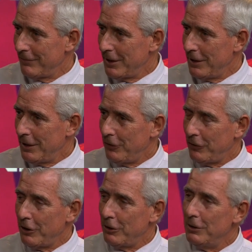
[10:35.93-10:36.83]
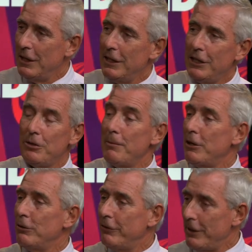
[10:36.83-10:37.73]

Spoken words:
Mm-hmm. So it's a matter of